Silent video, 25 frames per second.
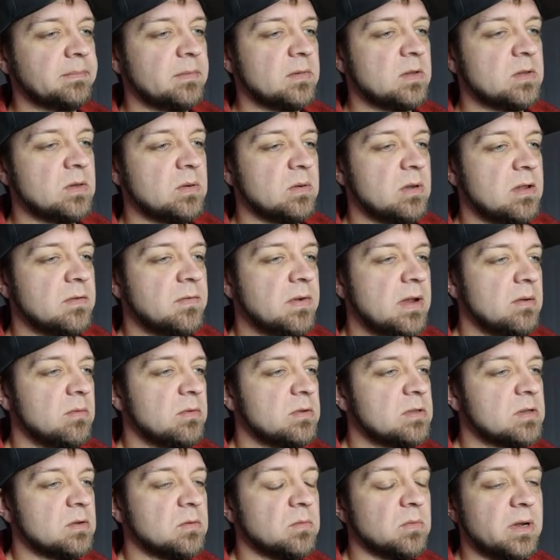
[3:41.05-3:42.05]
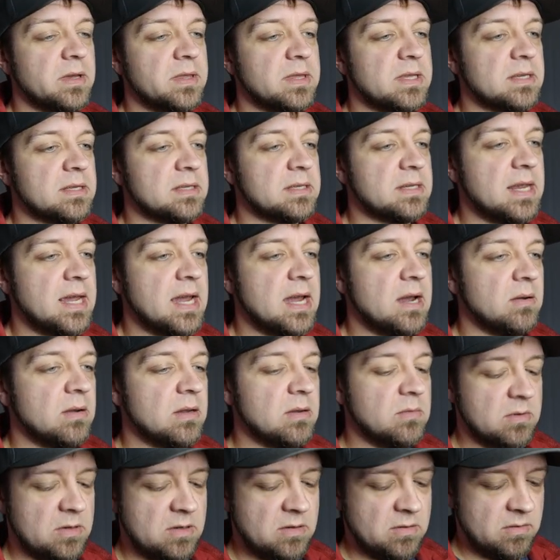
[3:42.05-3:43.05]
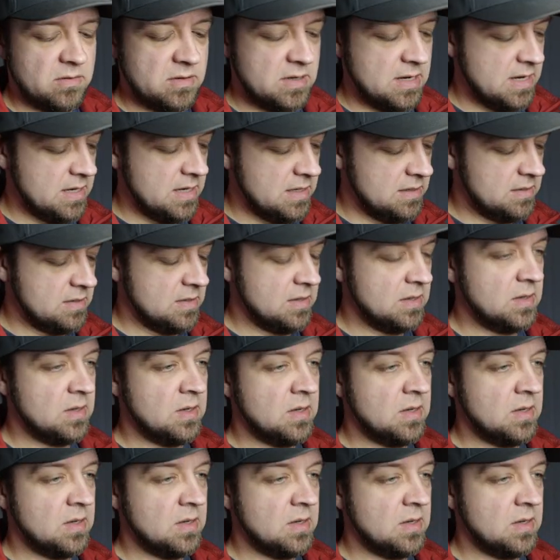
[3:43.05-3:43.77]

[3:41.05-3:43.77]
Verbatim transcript: So if I was to run this now, it would create